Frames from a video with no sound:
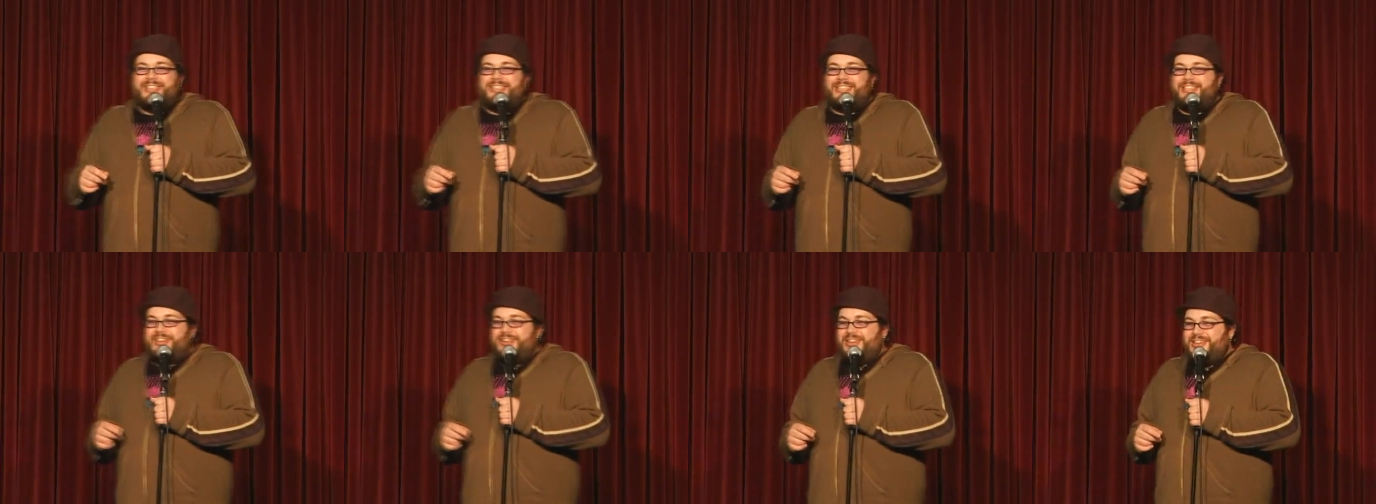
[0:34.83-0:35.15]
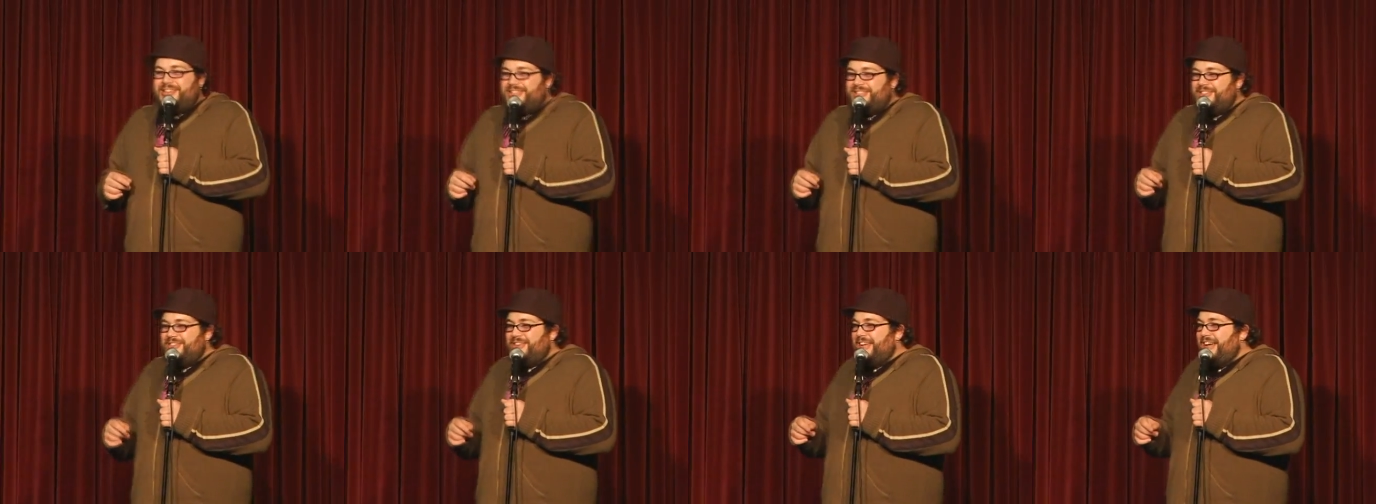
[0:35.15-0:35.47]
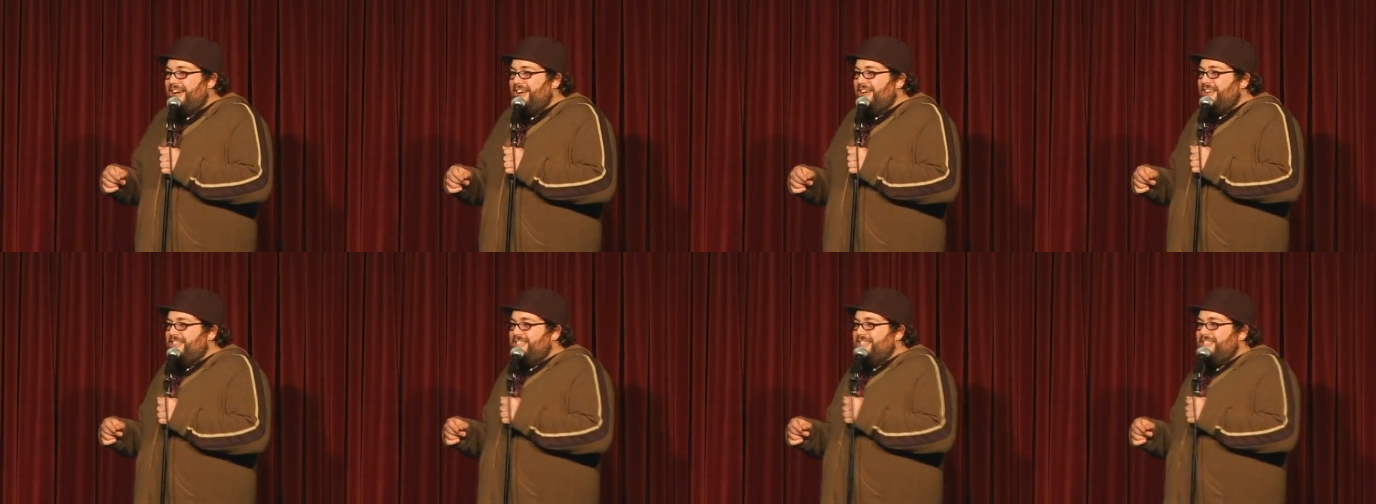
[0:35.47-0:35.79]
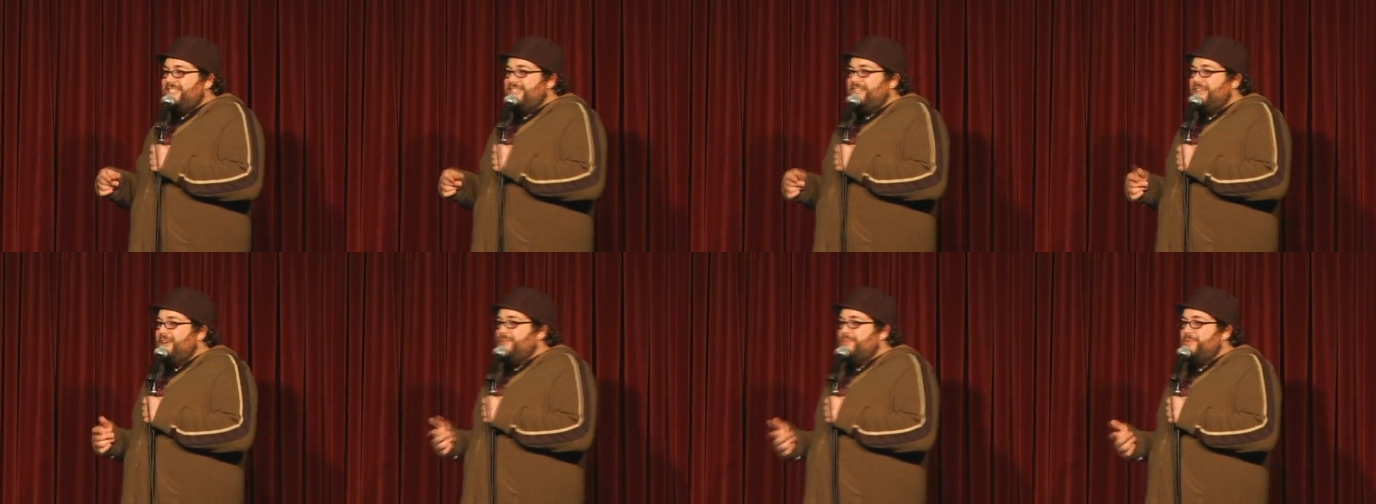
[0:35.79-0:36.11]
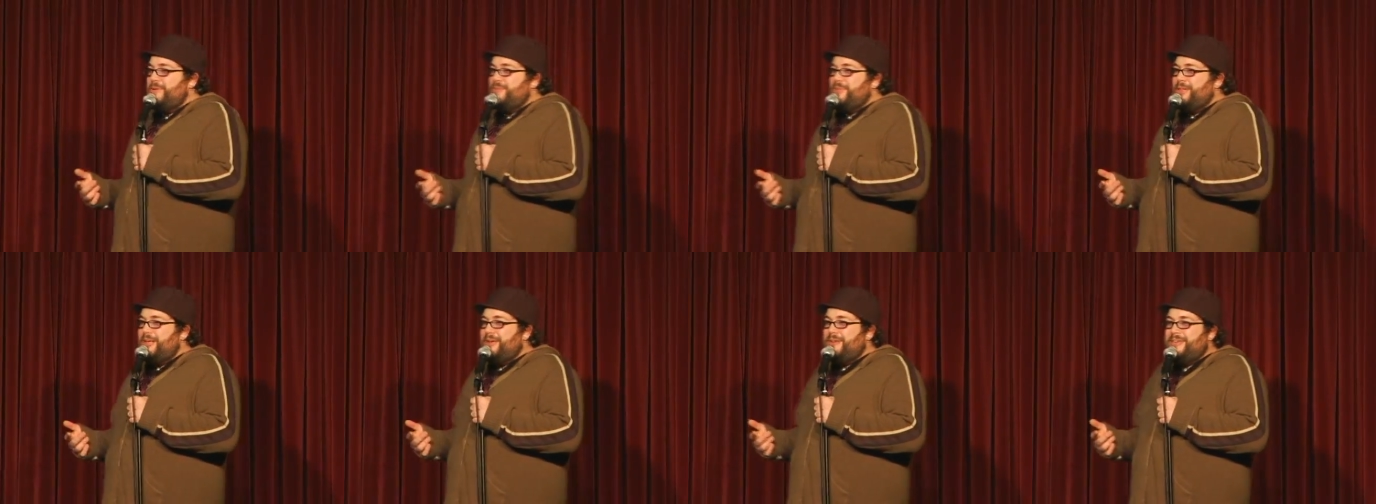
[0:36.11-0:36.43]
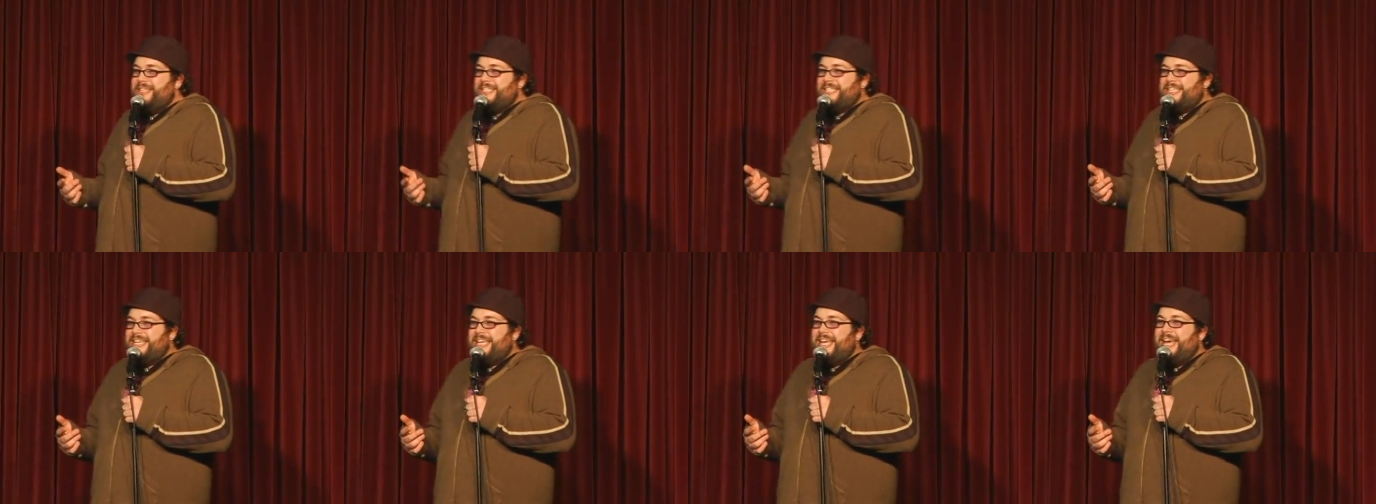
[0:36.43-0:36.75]
so, so now I just tell people I
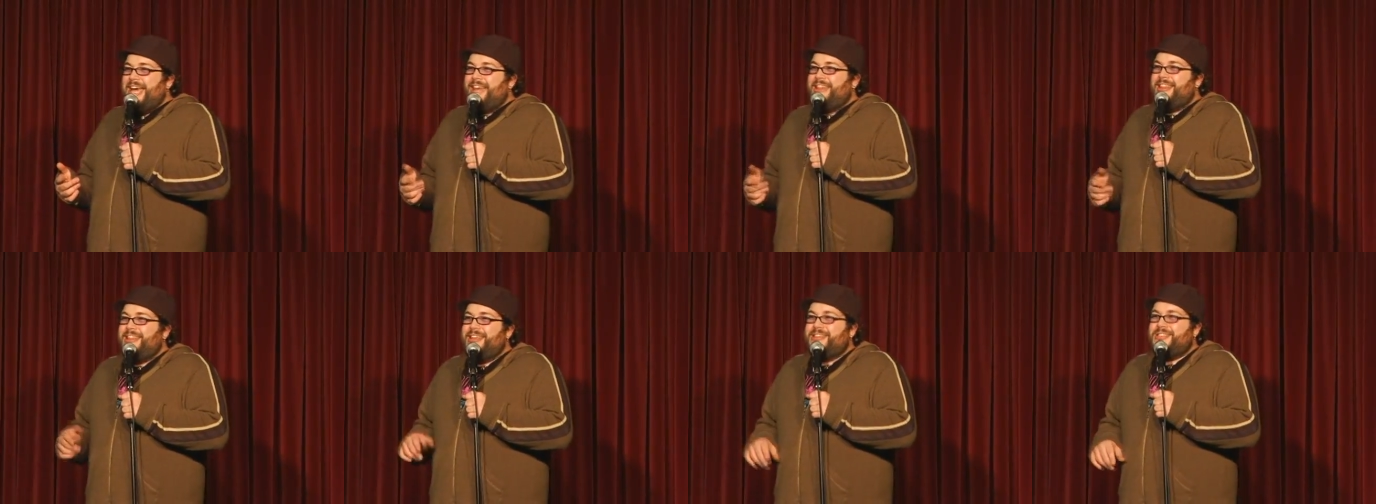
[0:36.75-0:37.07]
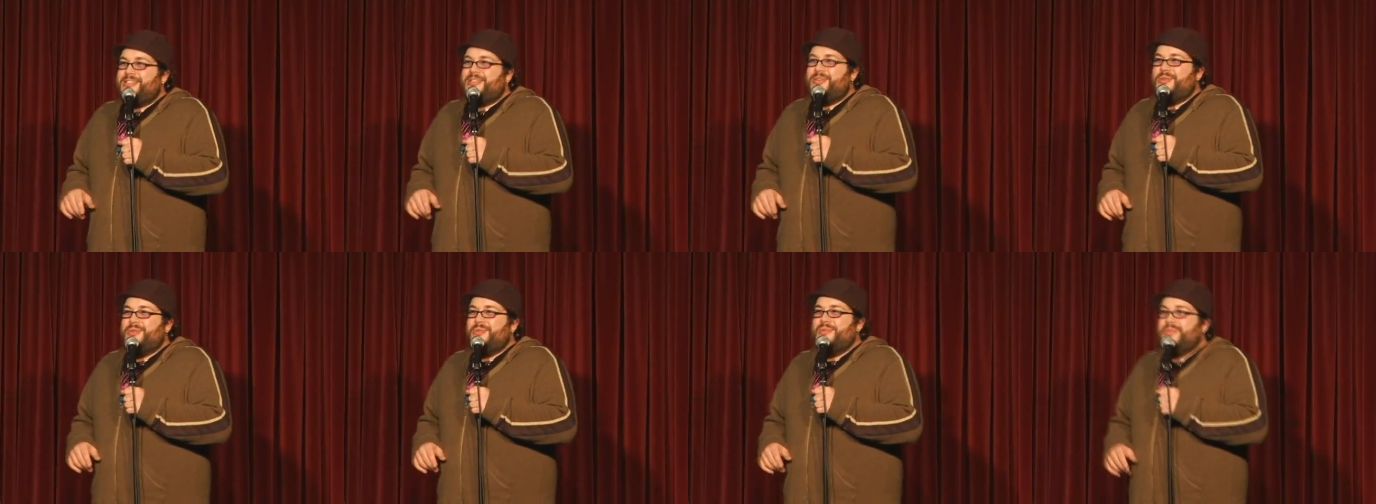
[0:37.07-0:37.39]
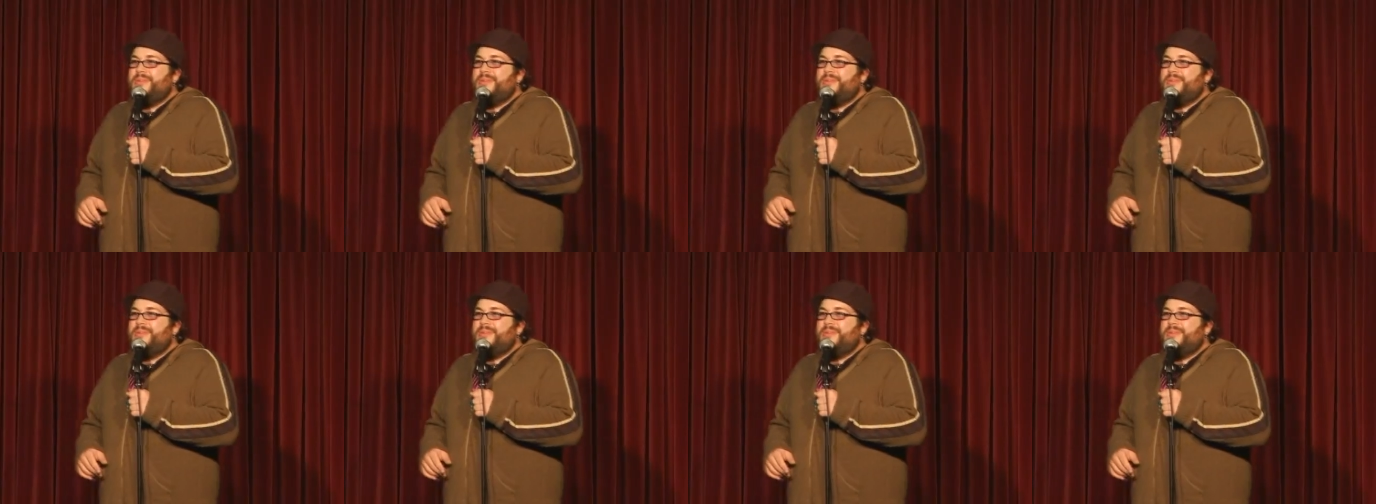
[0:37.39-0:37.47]
went to Catholic school. Uh,